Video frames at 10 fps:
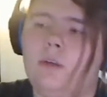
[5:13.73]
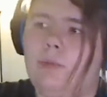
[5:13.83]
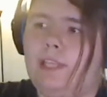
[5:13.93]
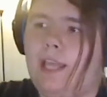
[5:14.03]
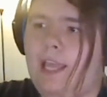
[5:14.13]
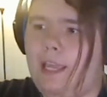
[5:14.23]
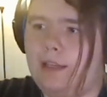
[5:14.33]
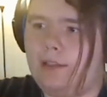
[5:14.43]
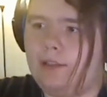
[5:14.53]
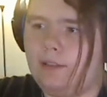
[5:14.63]
With the
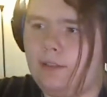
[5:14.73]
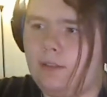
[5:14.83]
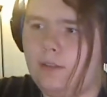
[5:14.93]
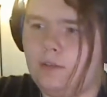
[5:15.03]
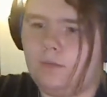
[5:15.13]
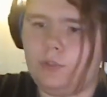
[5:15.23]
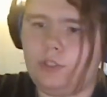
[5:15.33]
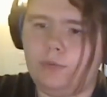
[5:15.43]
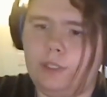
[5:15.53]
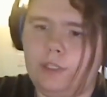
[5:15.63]
hands, what
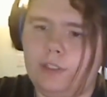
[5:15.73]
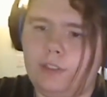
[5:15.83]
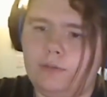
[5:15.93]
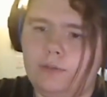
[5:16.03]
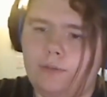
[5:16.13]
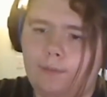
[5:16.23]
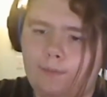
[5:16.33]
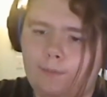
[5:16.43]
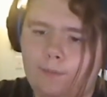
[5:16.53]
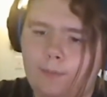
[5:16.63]
you want to do
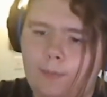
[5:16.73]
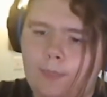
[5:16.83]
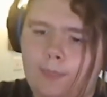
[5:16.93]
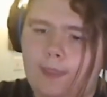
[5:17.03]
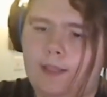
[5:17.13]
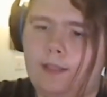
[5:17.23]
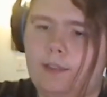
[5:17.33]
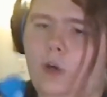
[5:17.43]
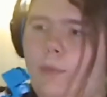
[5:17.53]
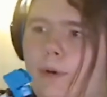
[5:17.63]
is
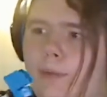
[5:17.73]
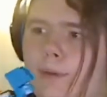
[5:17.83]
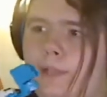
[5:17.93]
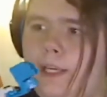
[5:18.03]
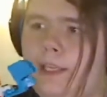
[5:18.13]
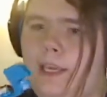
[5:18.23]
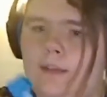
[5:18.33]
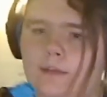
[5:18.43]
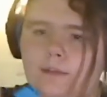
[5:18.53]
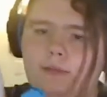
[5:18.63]
open them up like
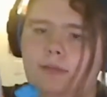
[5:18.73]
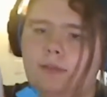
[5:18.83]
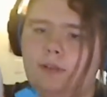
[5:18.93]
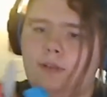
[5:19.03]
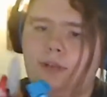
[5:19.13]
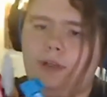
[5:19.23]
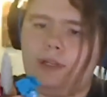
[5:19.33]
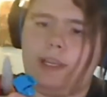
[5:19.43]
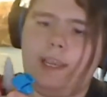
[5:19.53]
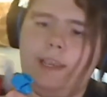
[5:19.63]
that
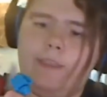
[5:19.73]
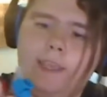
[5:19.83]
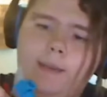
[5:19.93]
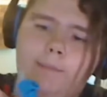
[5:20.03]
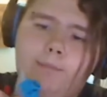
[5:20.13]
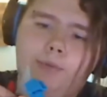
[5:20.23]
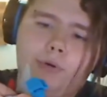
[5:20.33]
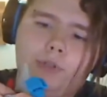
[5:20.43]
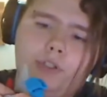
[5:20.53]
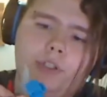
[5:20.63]
and then
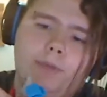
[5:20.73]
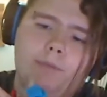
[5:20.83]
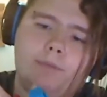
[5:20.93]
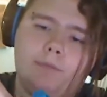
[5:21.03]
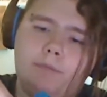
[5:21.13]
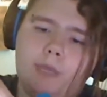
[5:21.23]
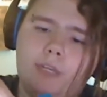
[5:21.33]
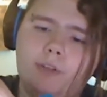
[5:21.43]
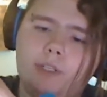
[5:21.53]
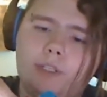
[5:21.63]
push them, make
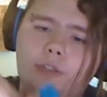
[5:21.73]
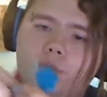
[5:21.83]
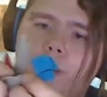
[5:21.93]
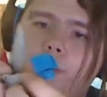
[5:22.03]
sure this gray